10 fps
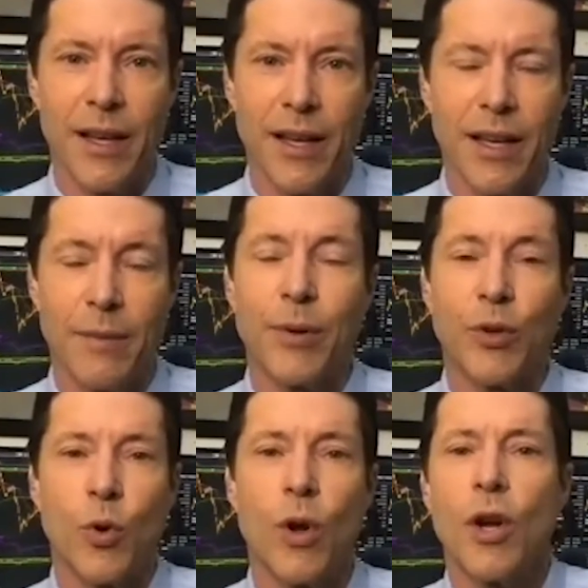But
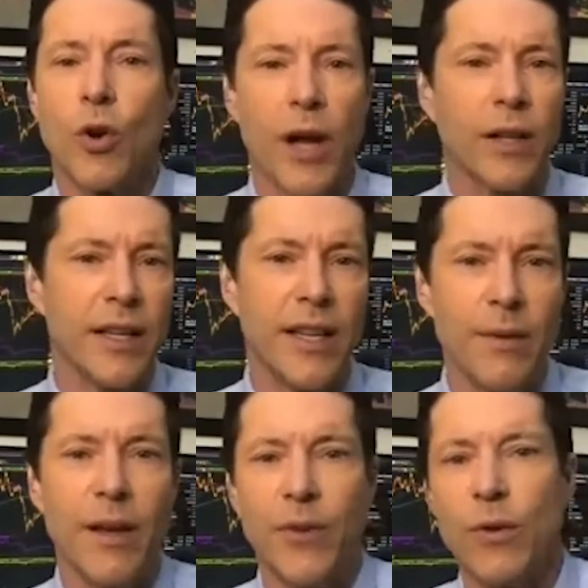quickly,
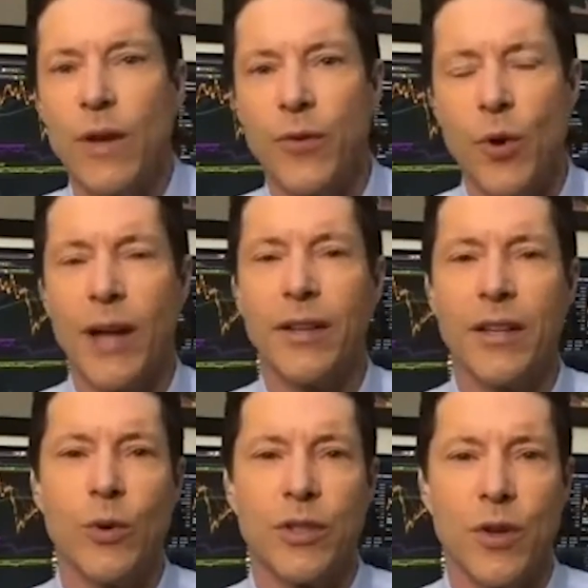if you had to
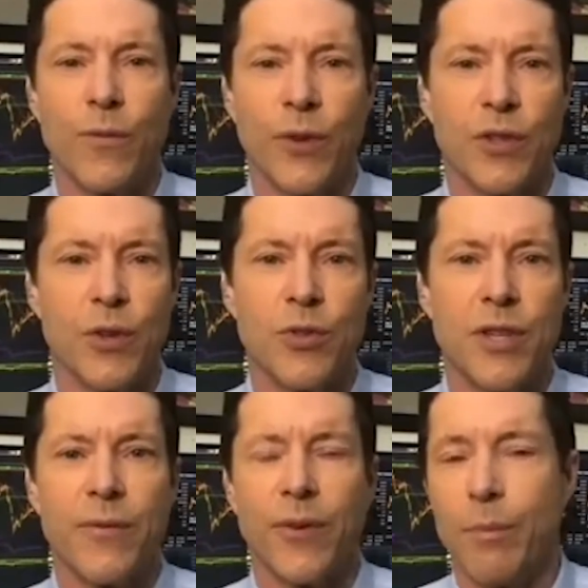do a 2 for
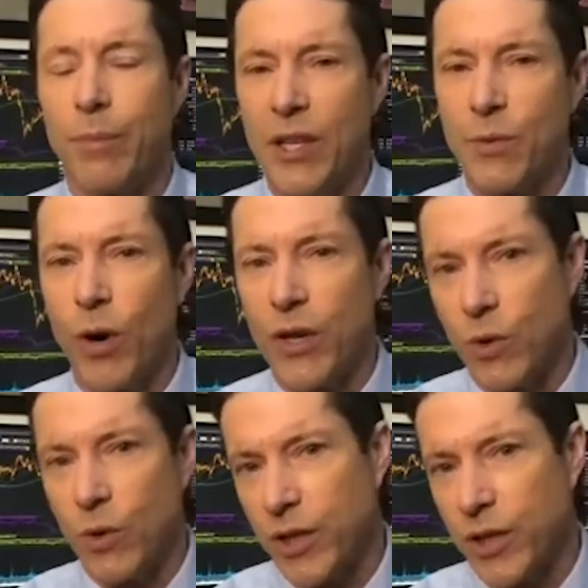Tuesday for the Beach Boys,
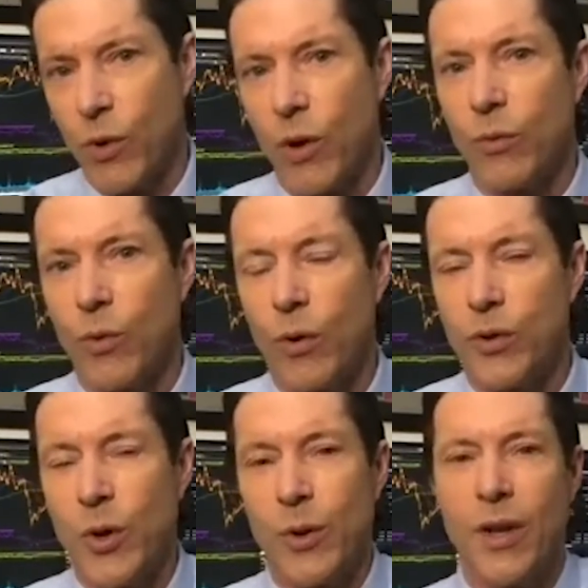what
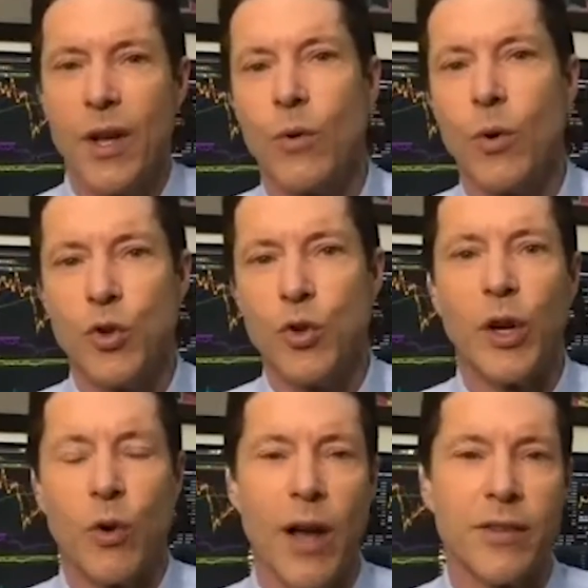would you
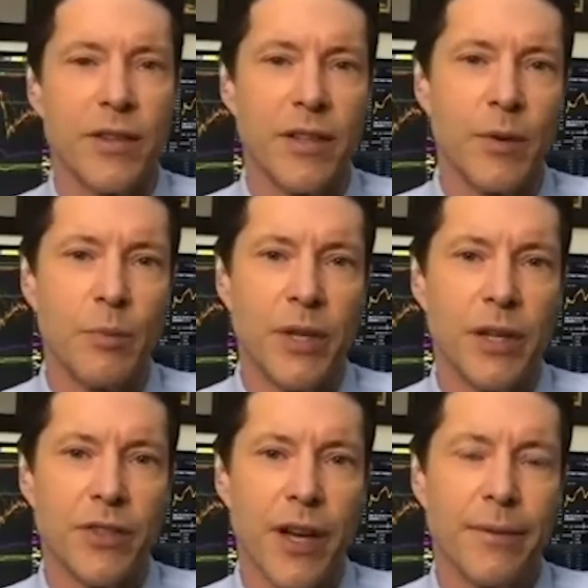request in
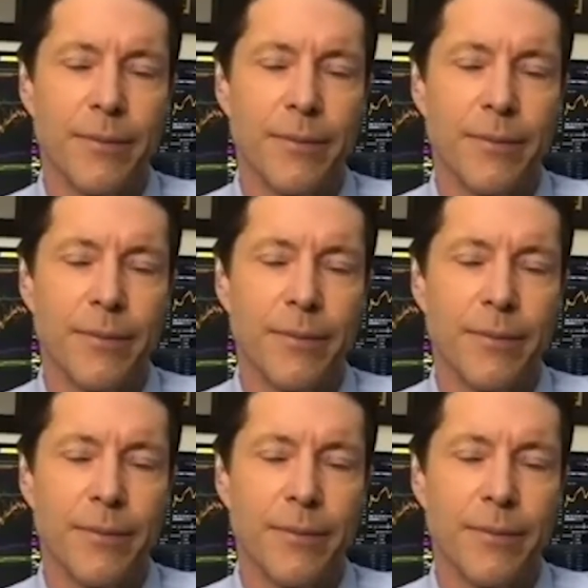WPLJ?